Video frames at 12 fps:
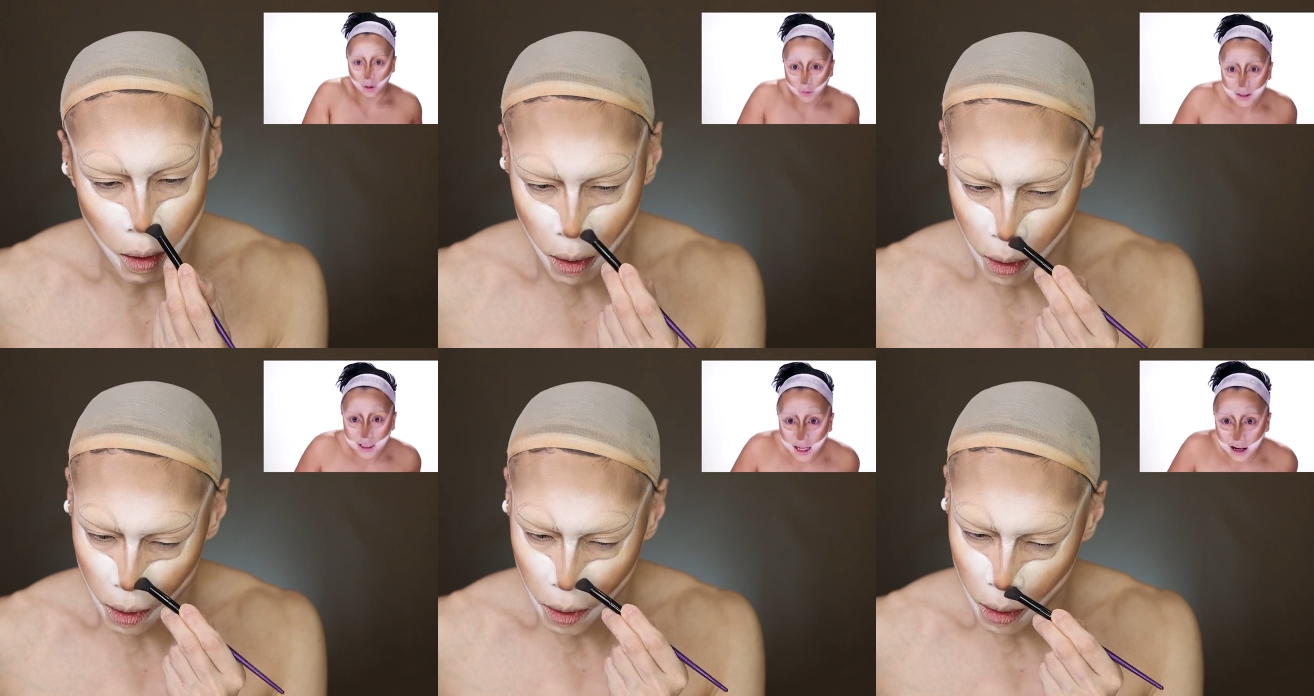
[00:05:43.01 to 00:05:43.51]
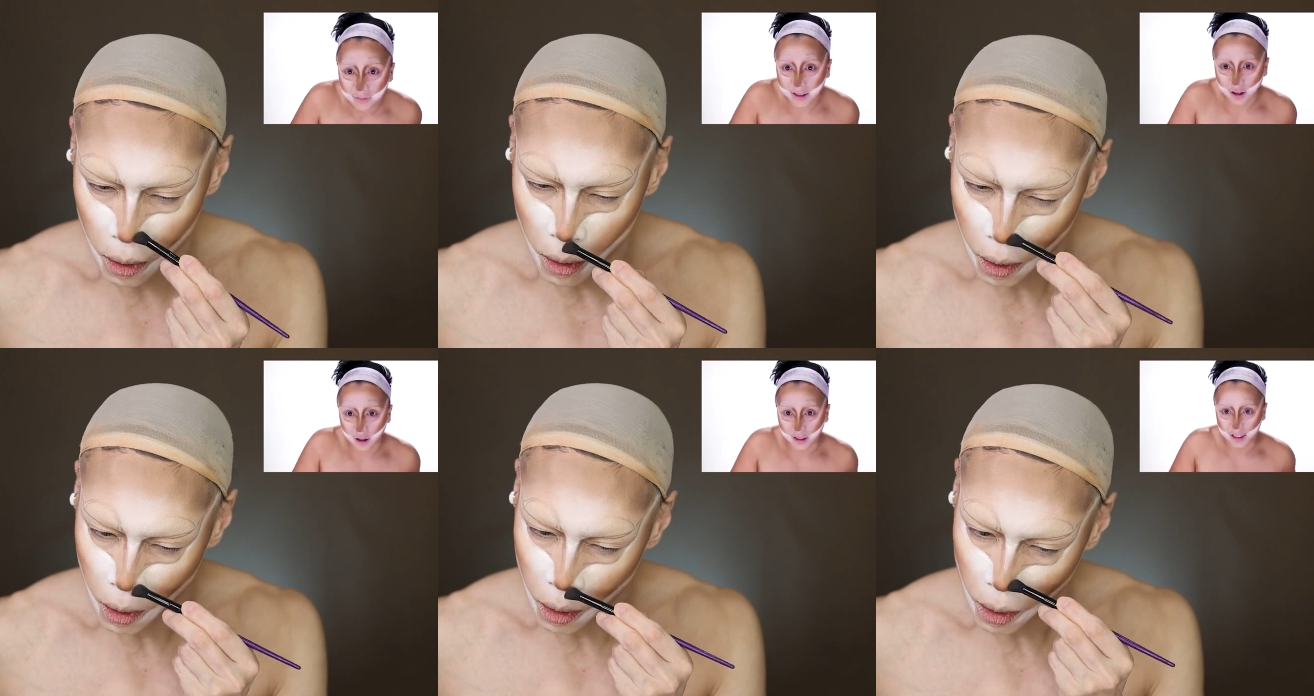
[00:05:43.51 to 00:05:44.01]
Speaker 1: once I have my
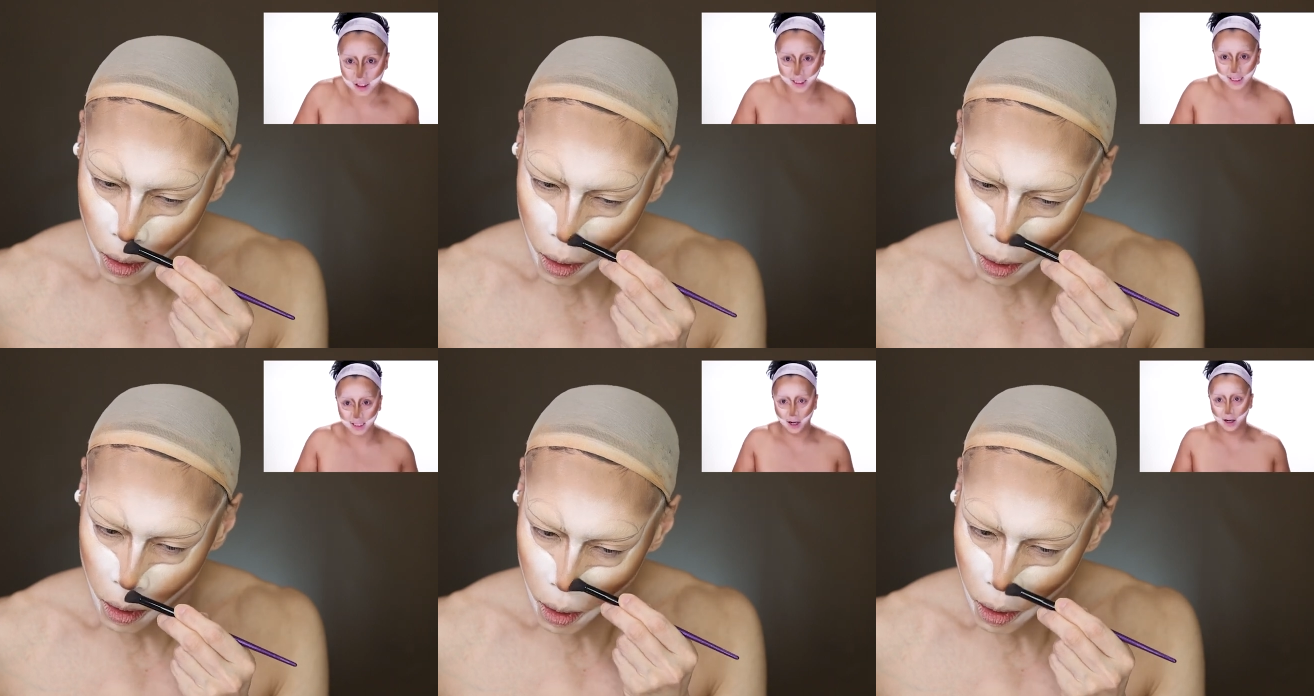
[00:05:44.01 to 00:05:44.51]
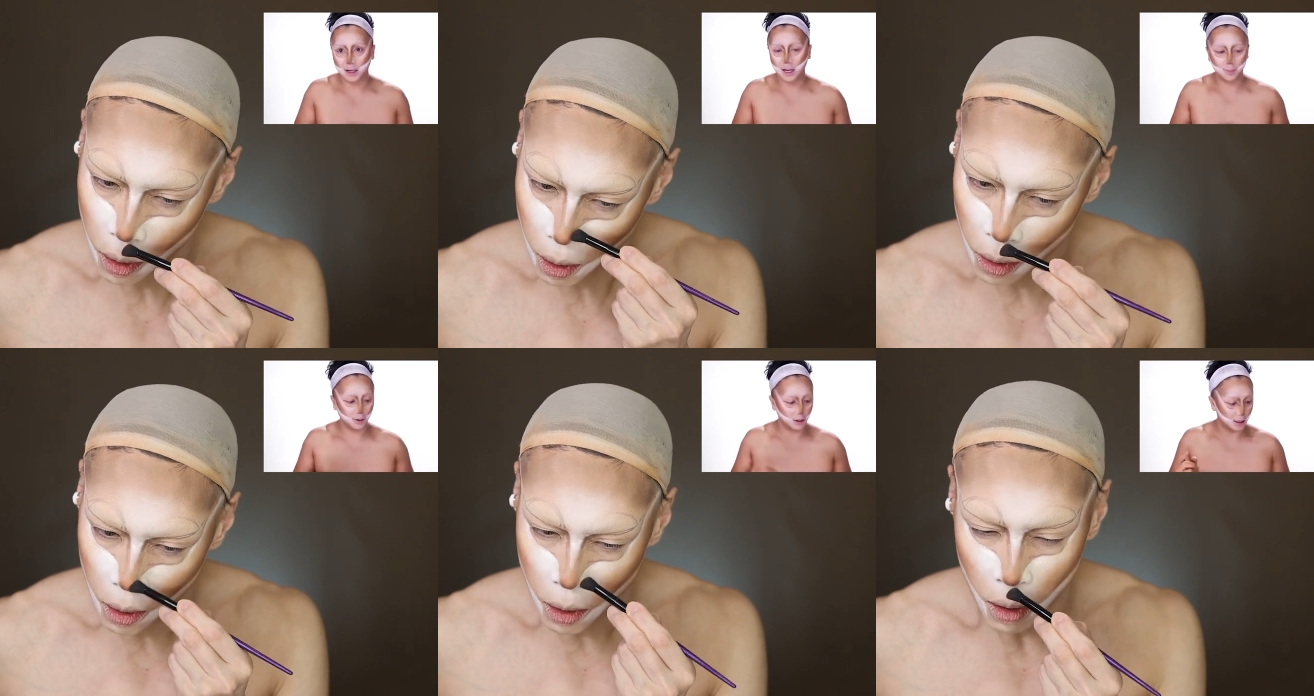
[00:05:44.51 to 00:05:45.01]
darkest shades on,
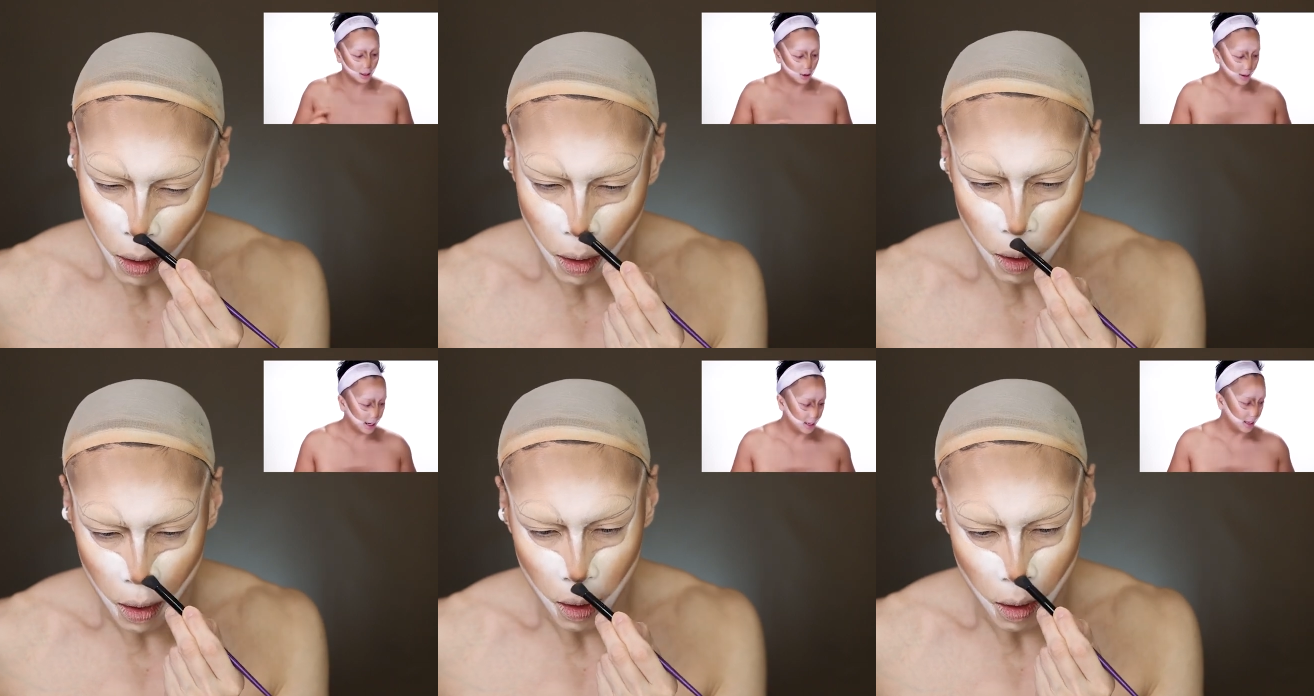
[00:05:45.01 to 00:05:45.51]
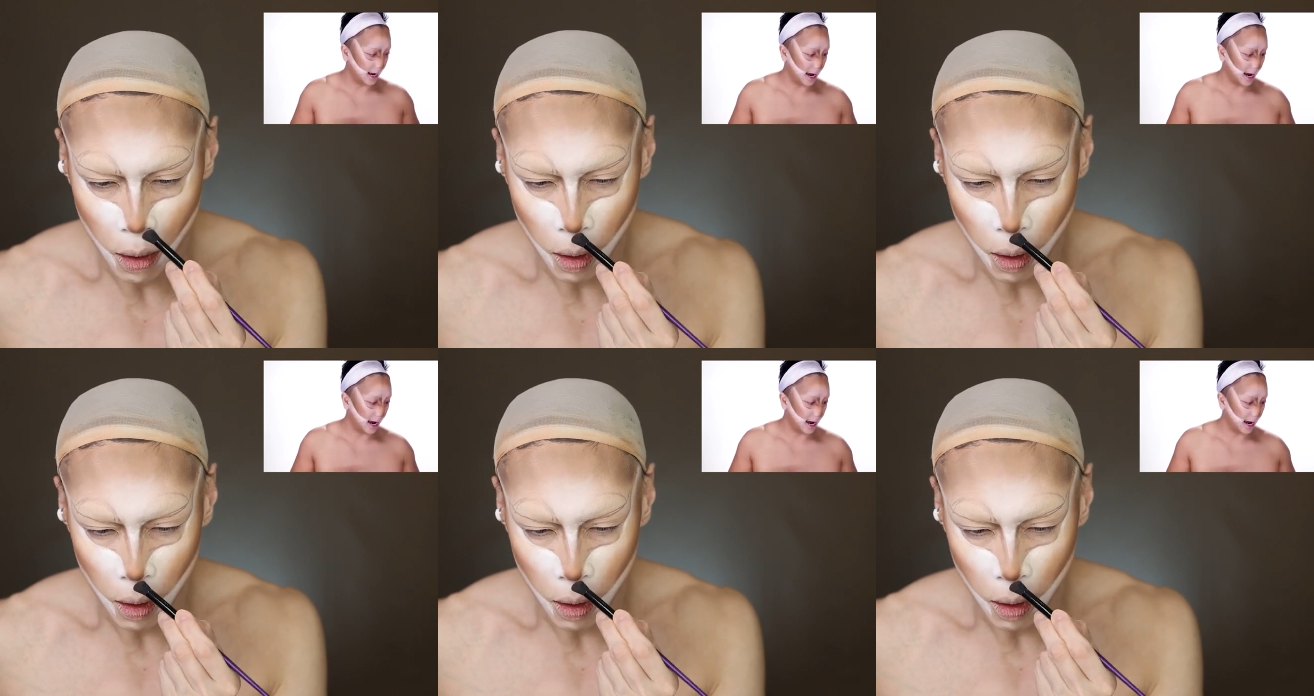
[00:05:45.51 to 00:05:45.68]
I'm gonna go ahead and